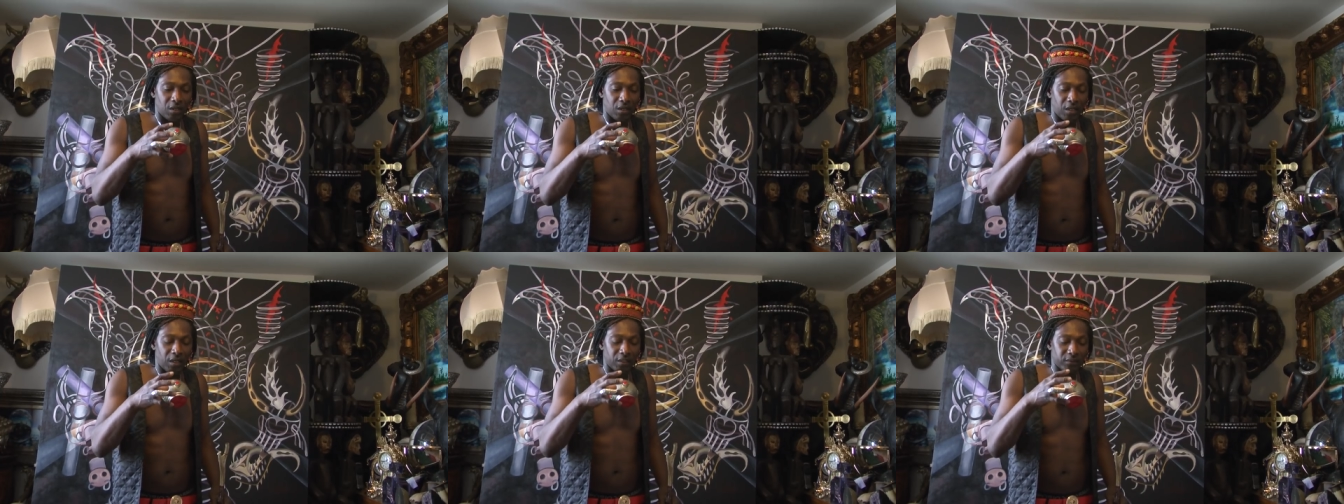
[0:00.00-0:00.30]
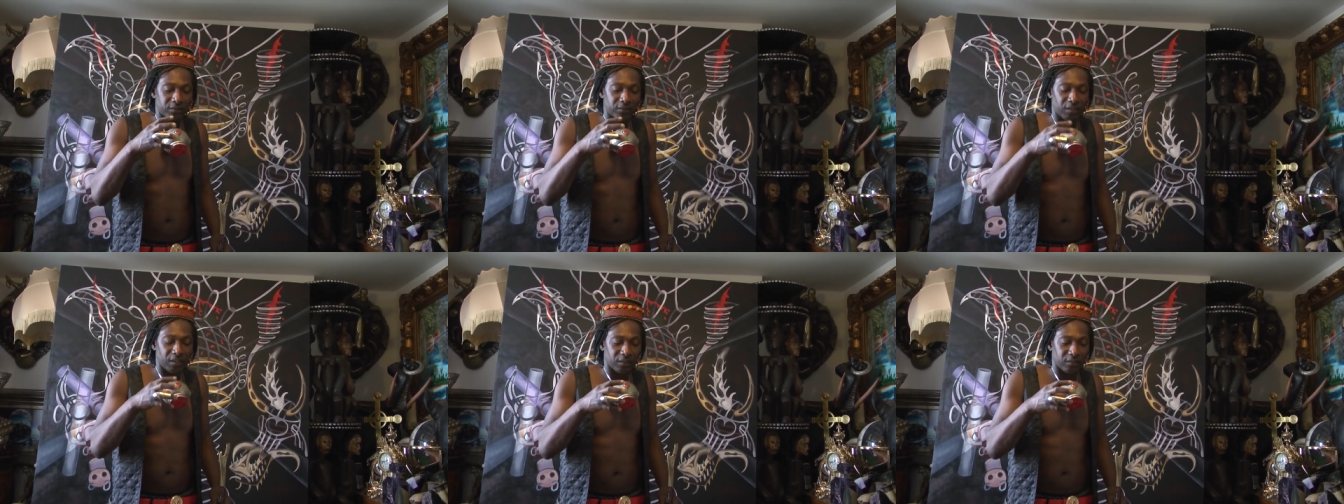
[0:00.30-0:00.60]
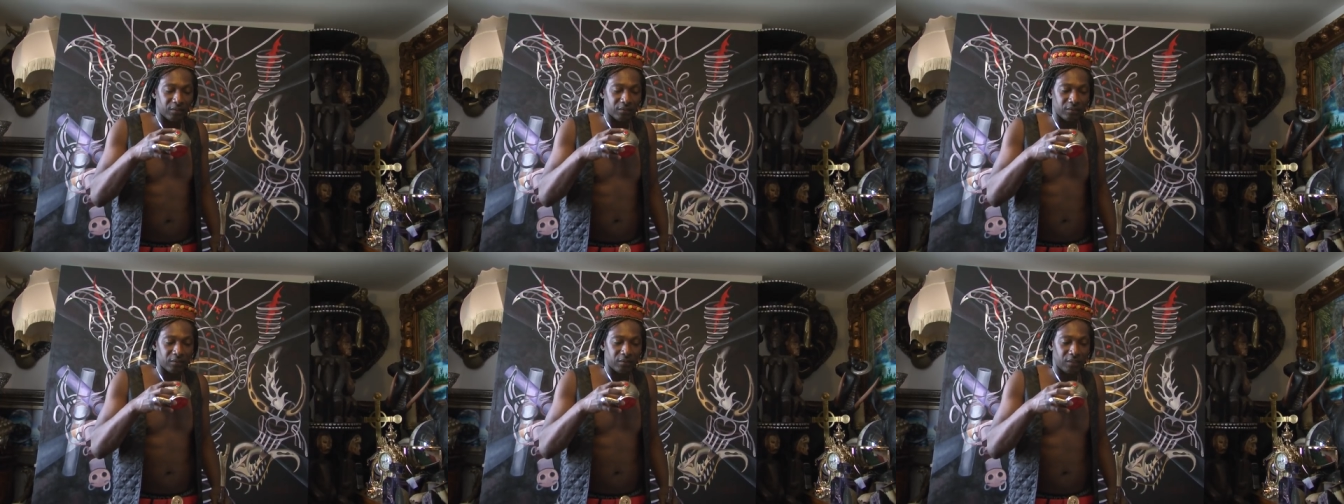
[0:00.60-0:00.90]
I
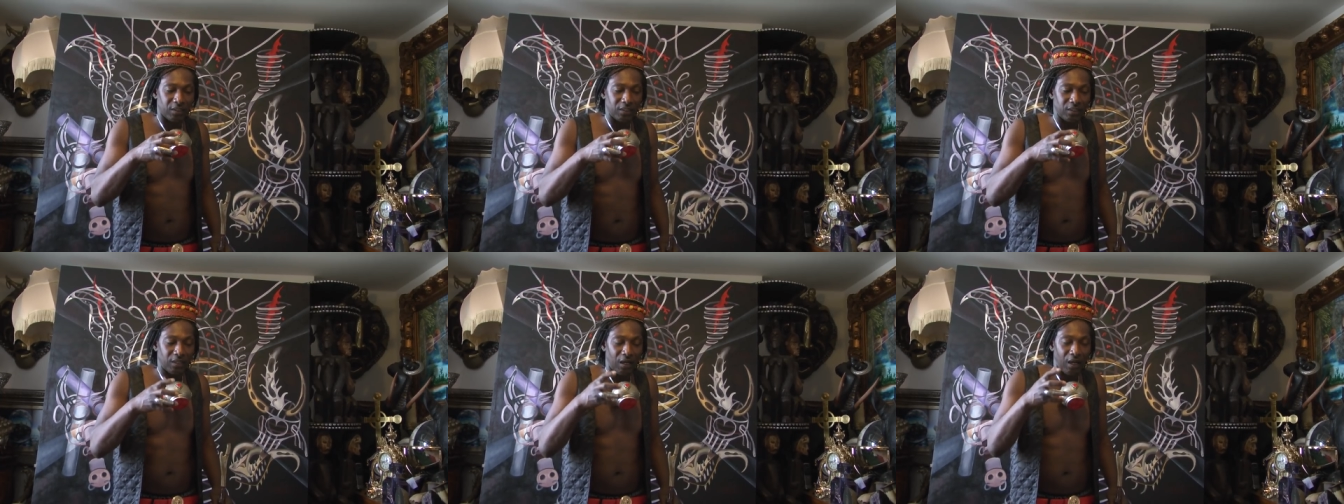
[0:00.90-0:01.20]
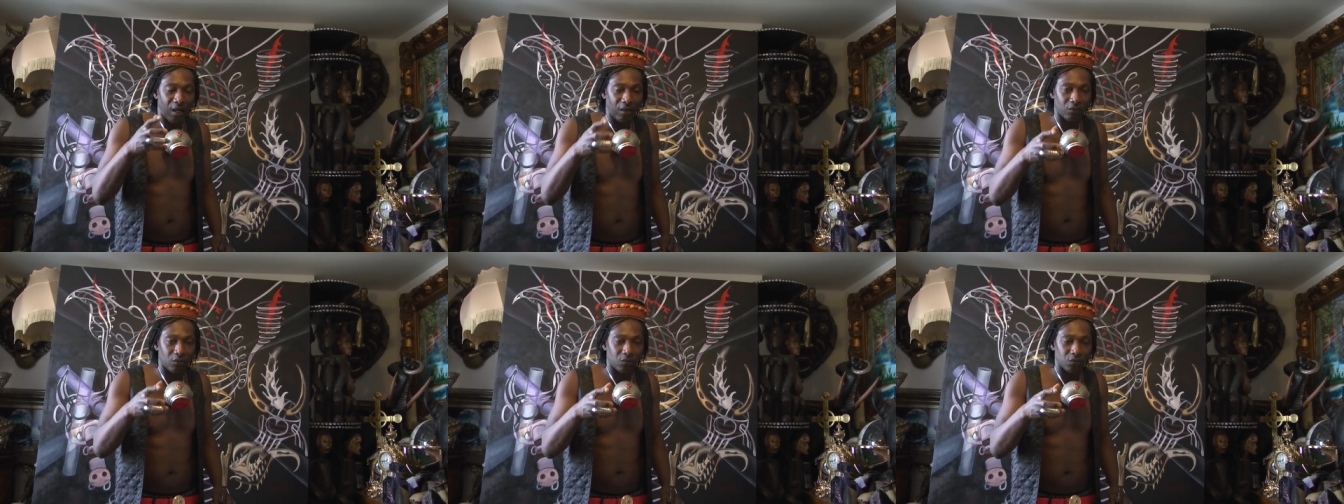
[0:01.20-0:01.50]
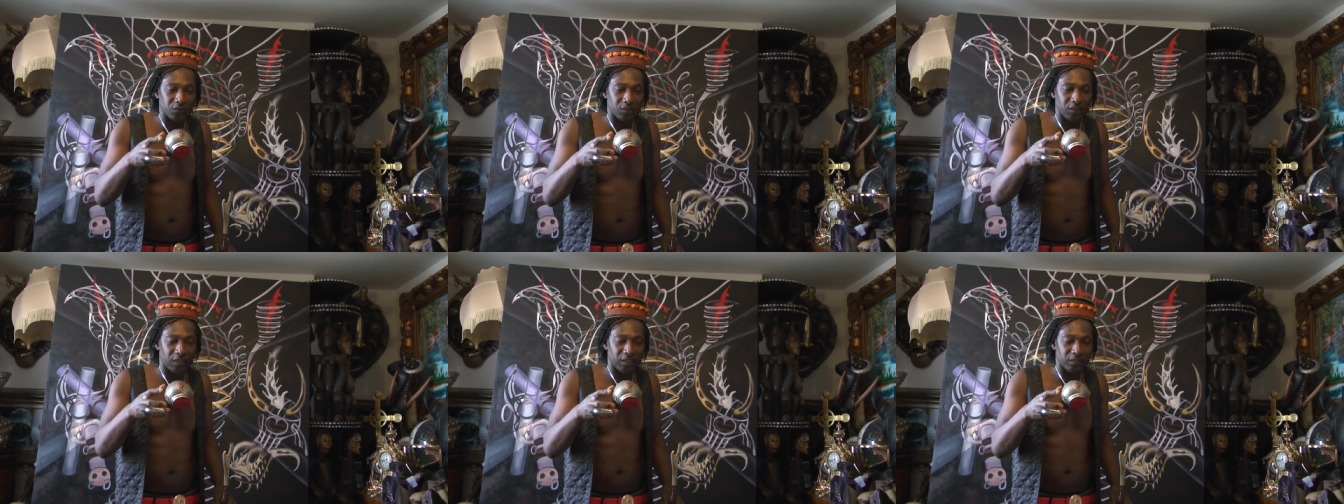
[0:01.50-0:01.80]
take in
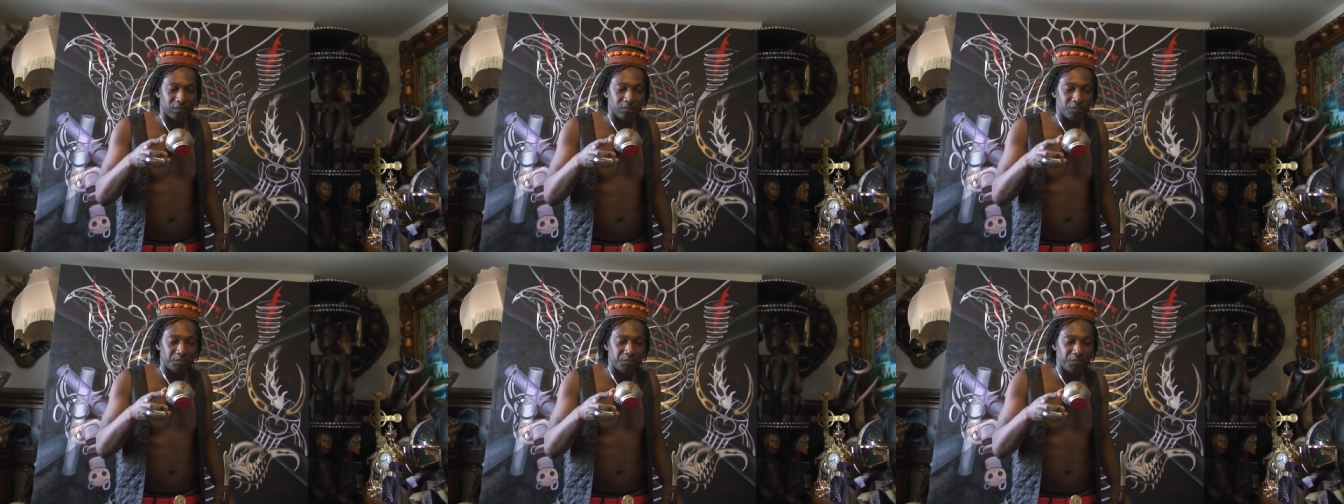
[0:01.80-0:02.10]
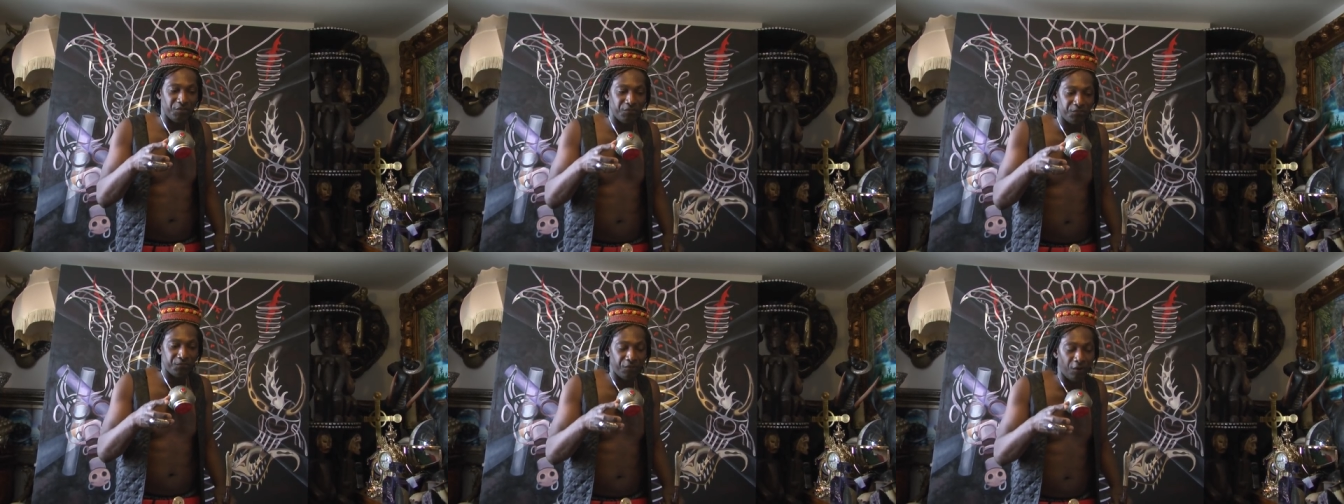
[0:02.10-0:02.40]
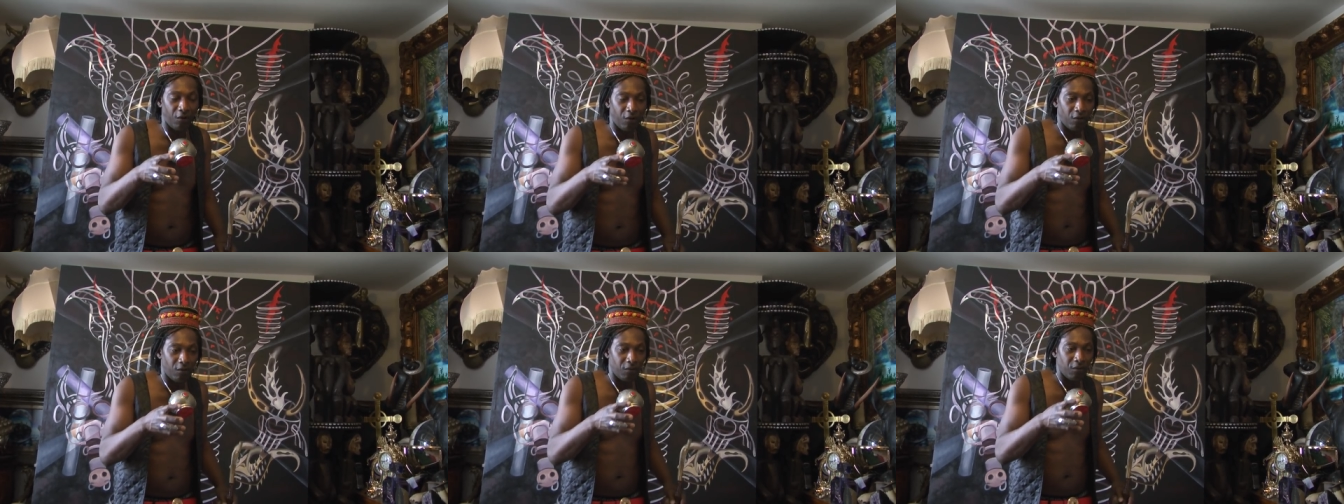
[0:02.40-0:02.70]
account that
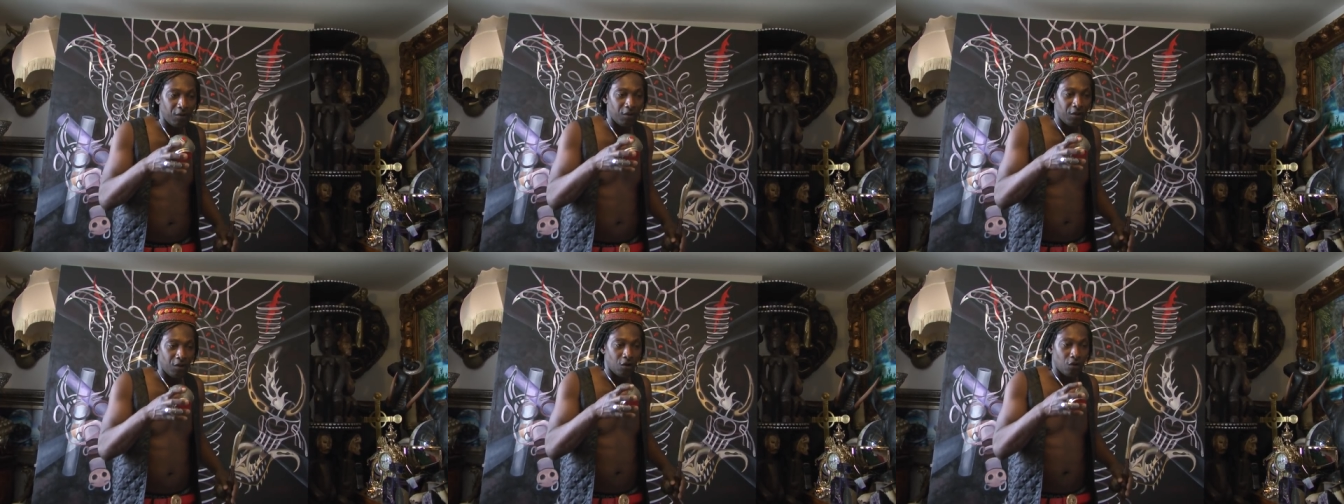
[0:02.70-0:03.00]
before